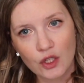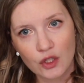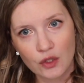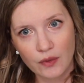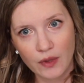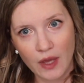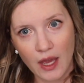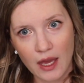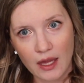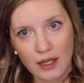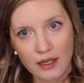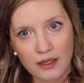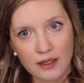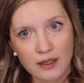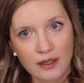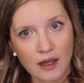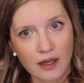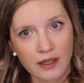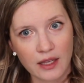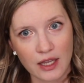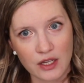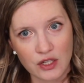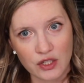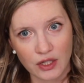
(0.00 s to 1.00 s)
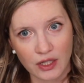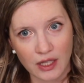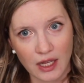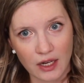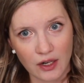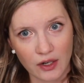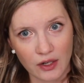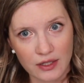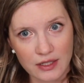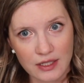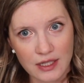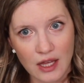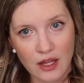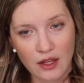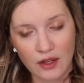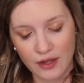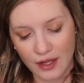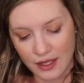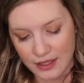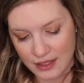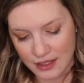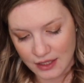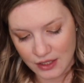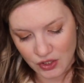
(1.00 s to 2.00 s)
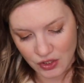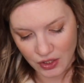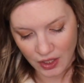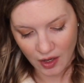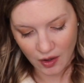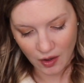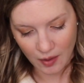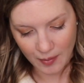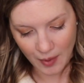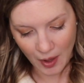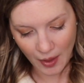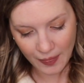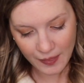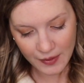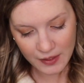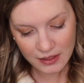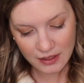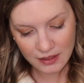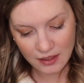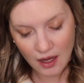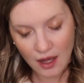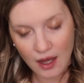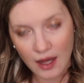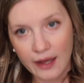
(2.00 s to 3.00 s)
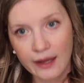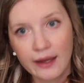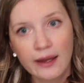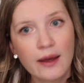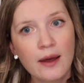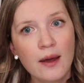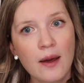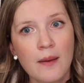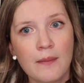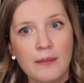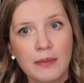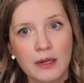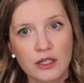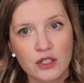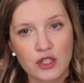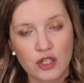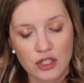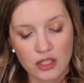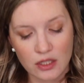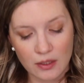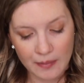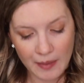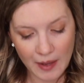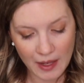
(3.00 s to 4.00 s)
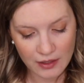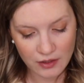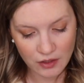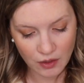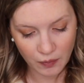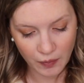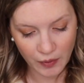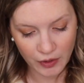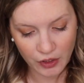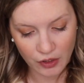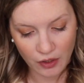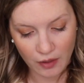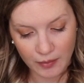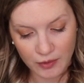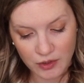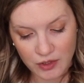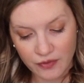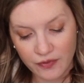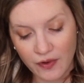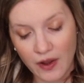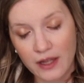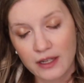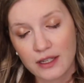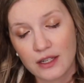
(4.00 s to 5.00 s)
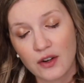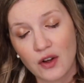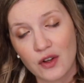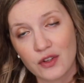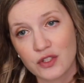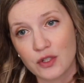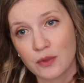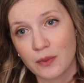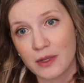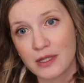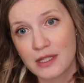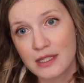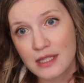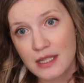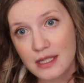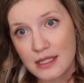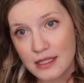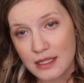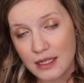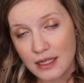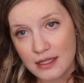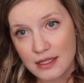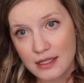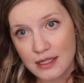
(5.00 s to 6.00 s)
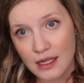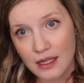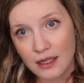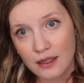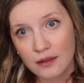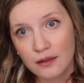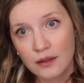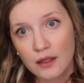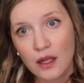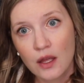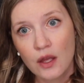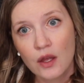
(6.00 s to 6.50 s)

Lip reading: You can occasionally get it on sale, and that's initially how I bought this guy, but it just depends on when you're able to find it, also what season it's in.